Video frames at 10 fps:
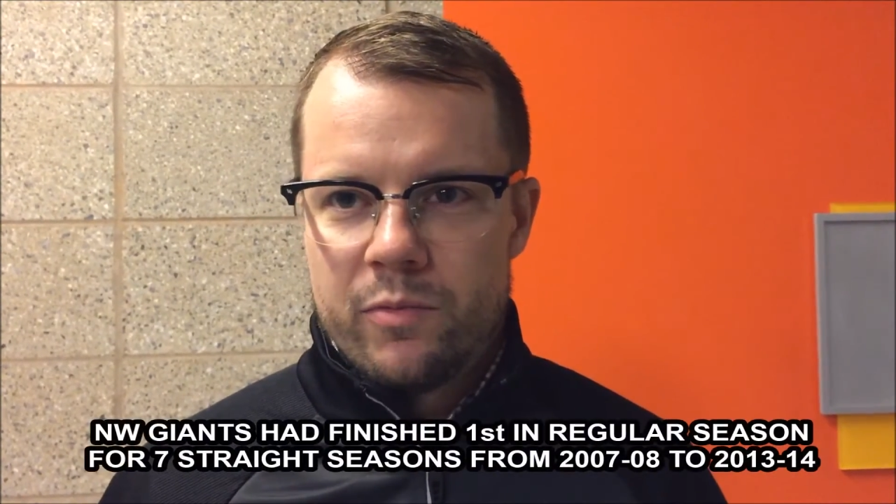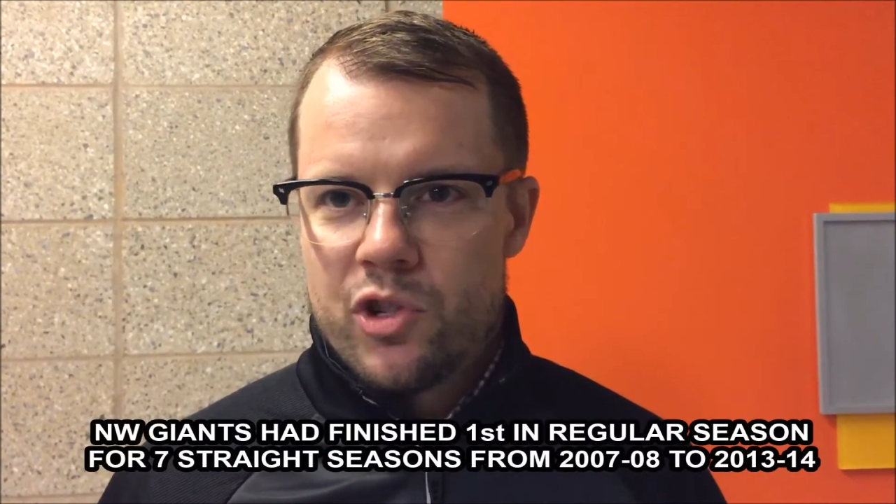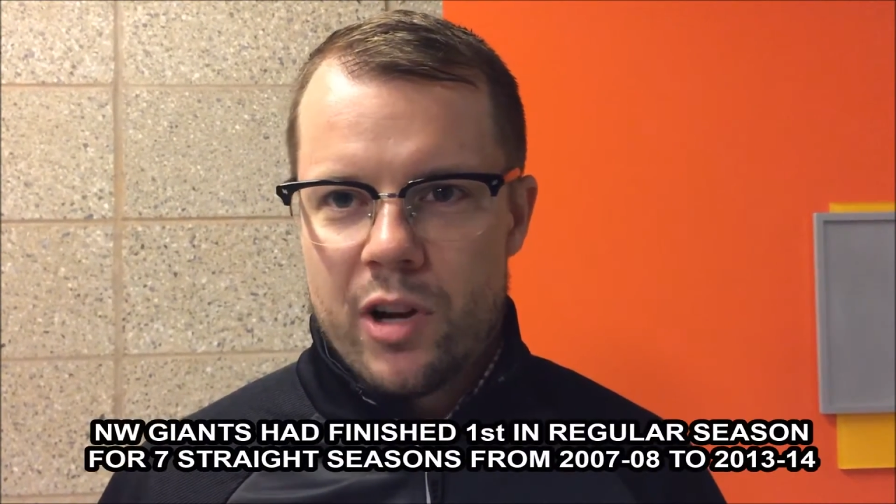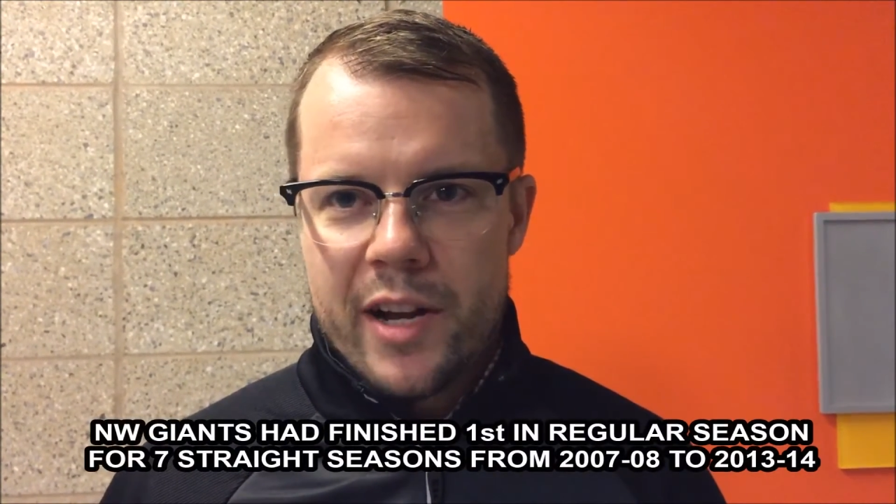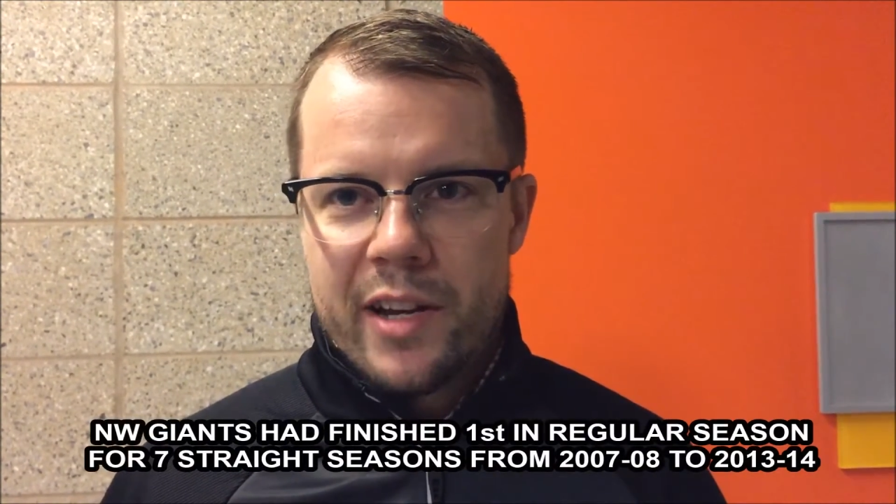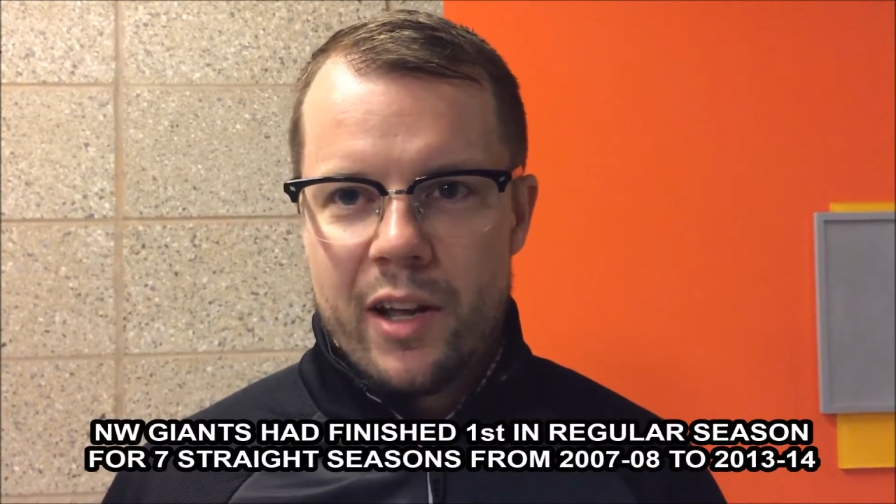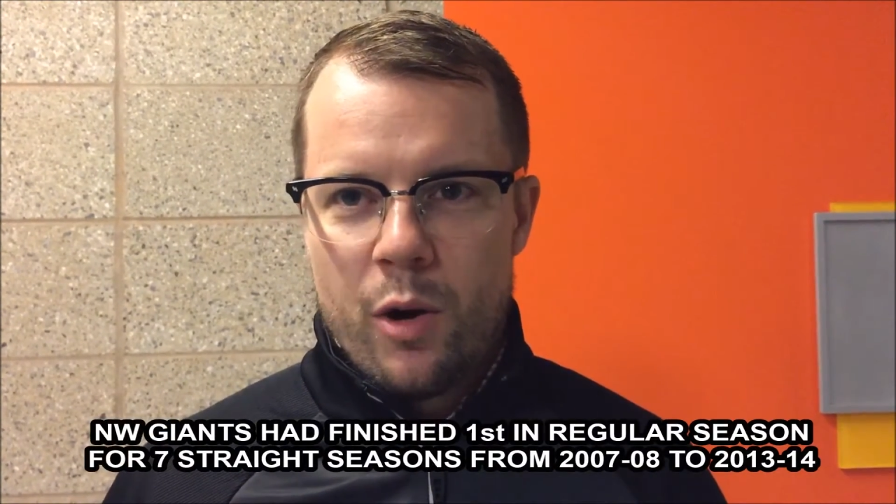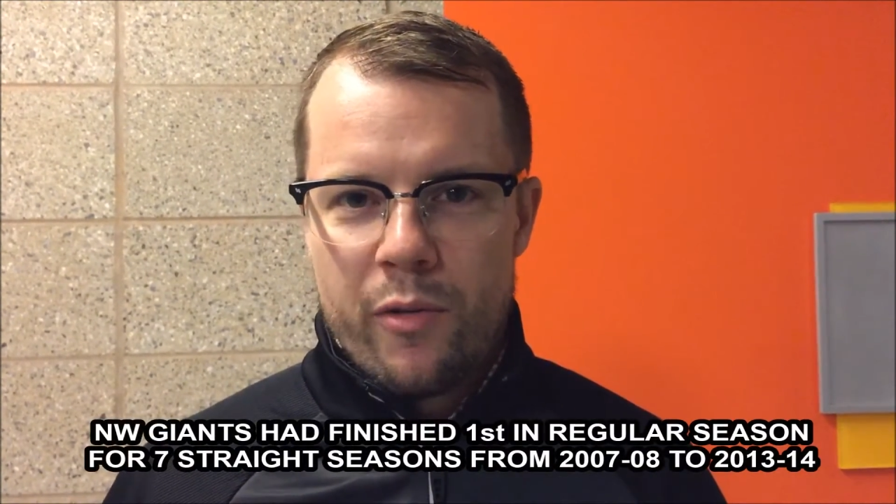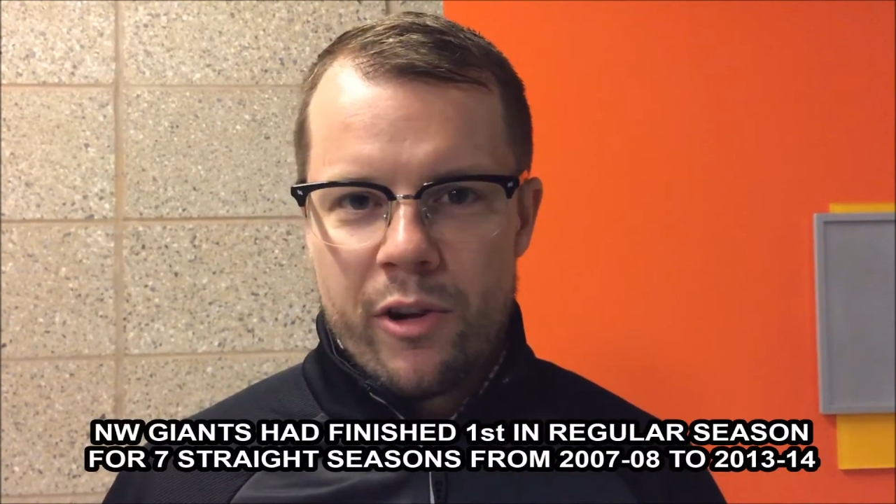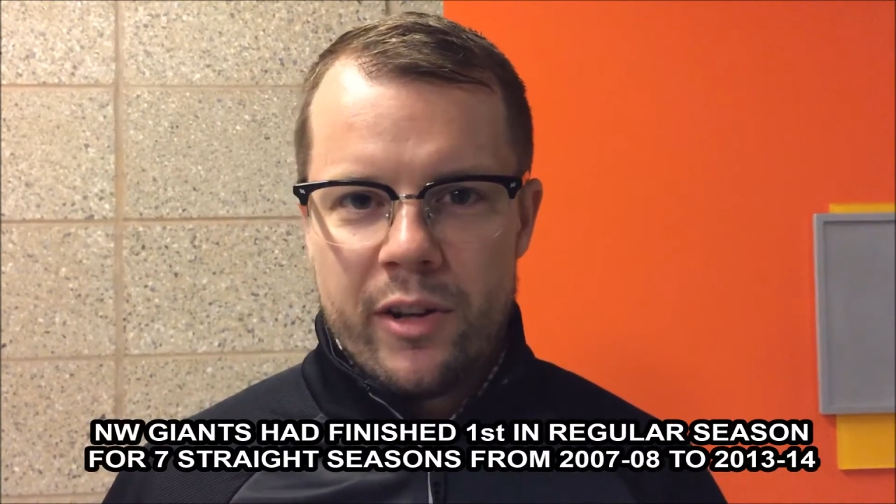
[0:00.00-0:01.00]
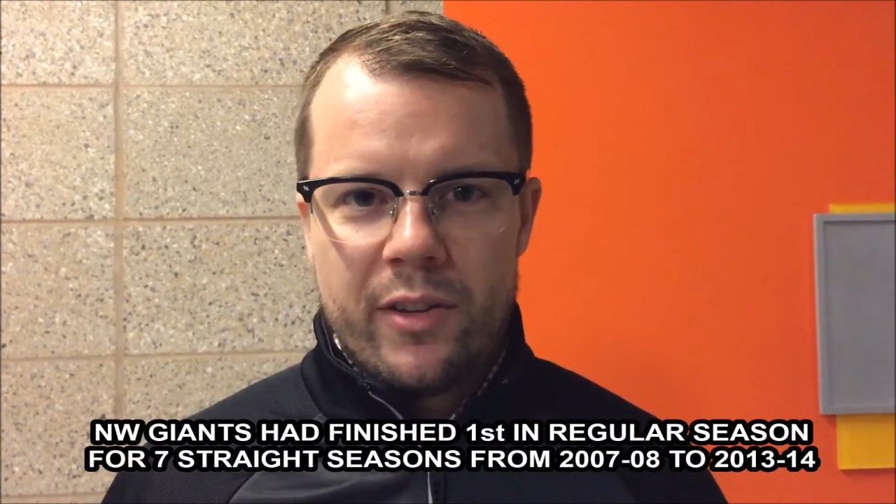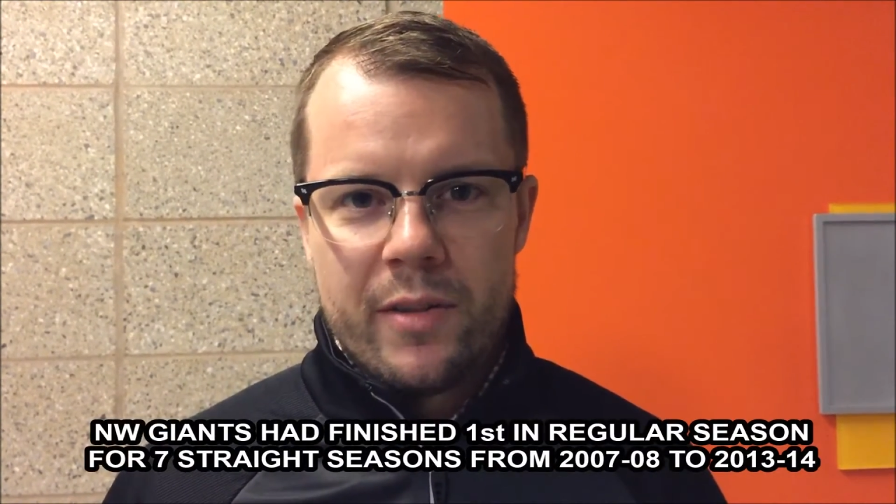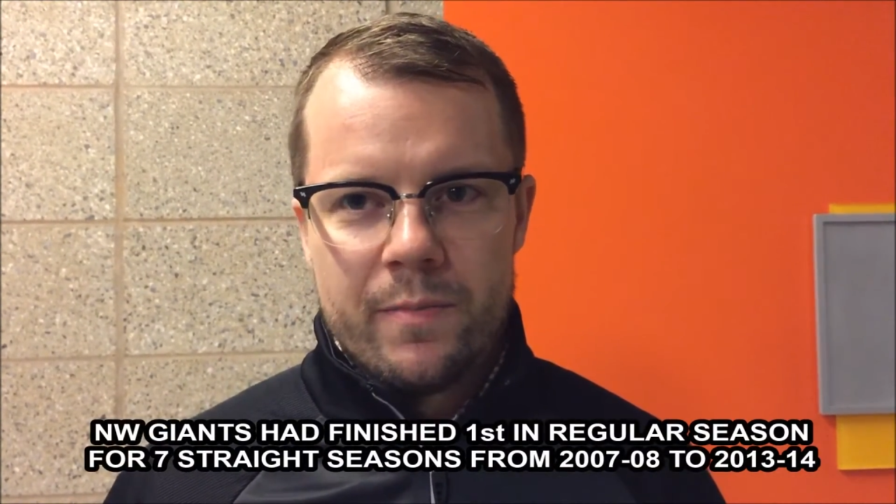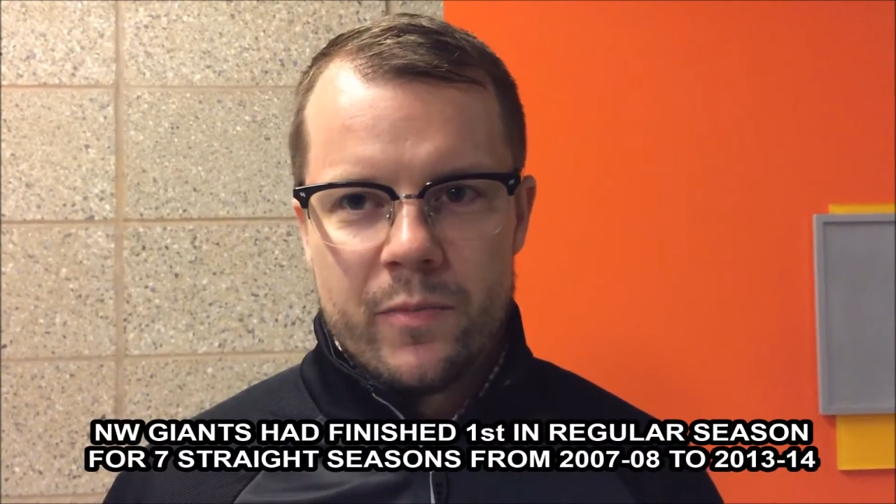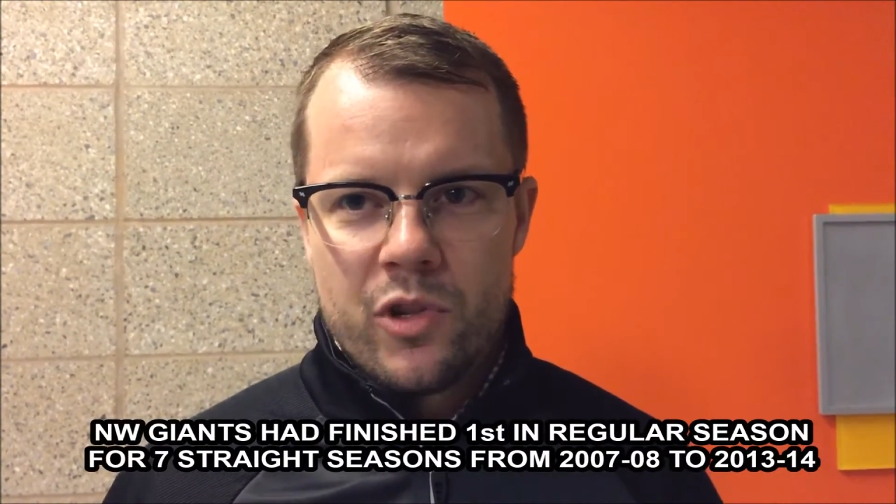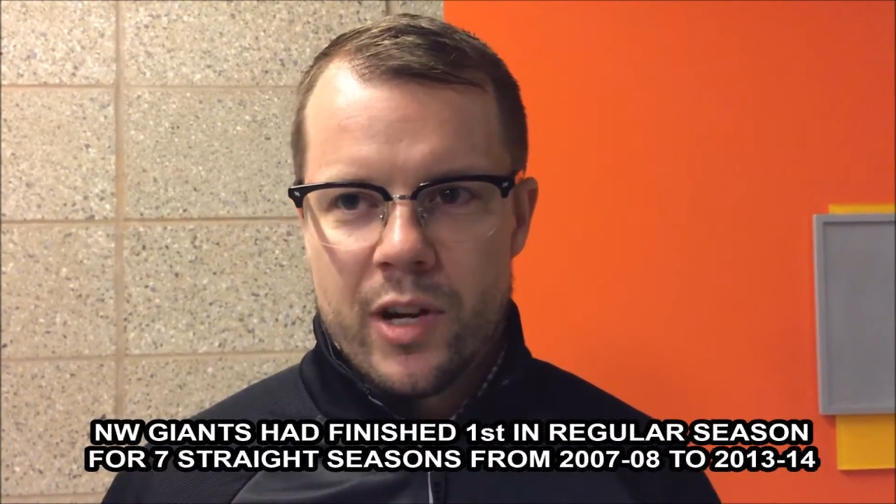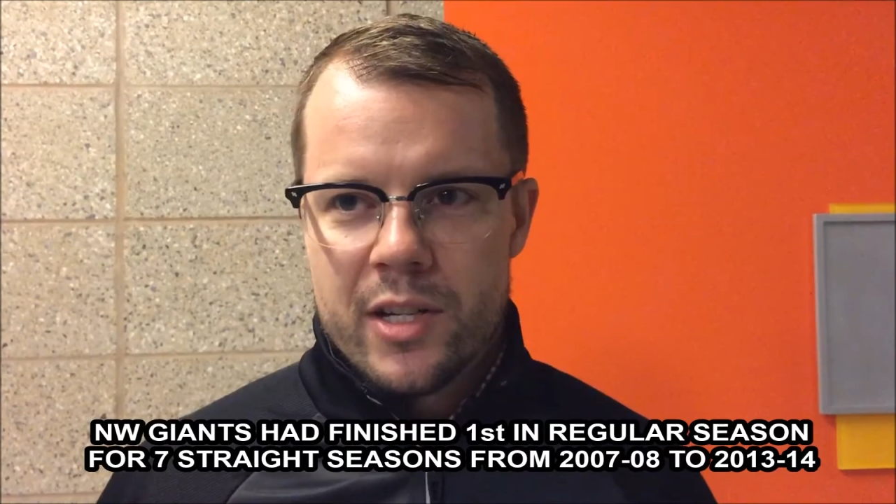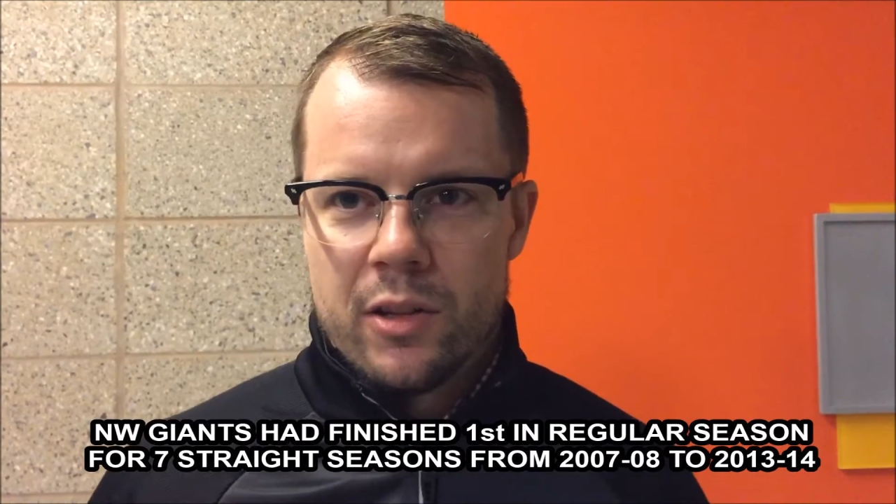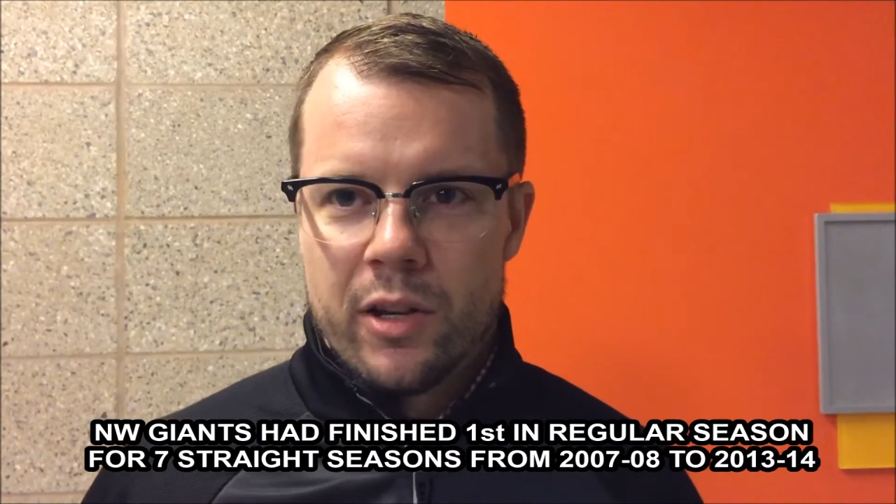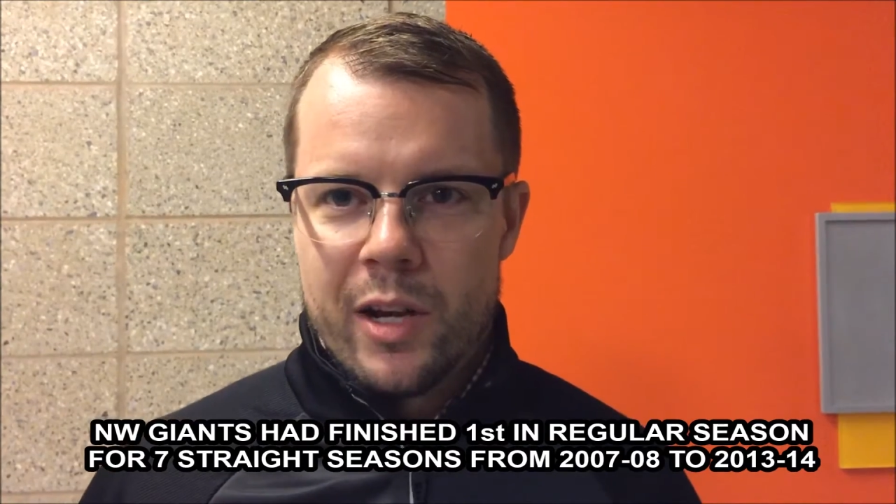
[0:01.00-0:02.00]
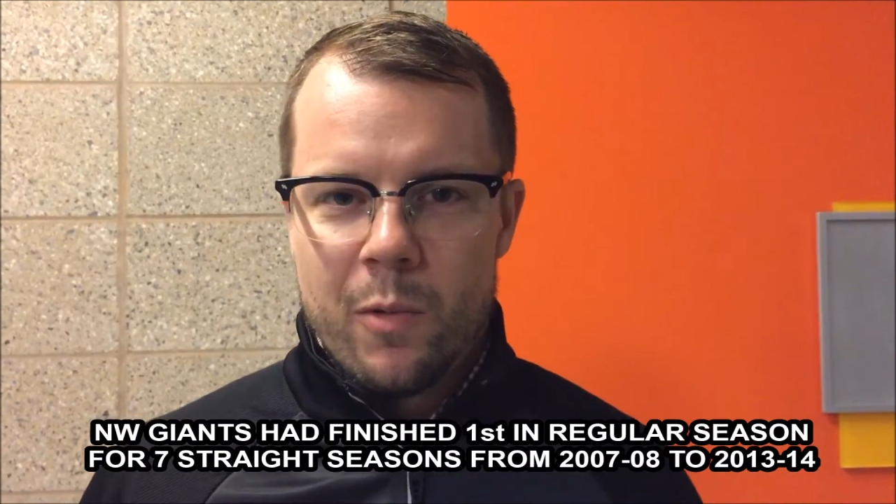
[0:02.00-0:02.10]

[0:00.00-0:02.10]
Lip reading: tried to get over it and tried to look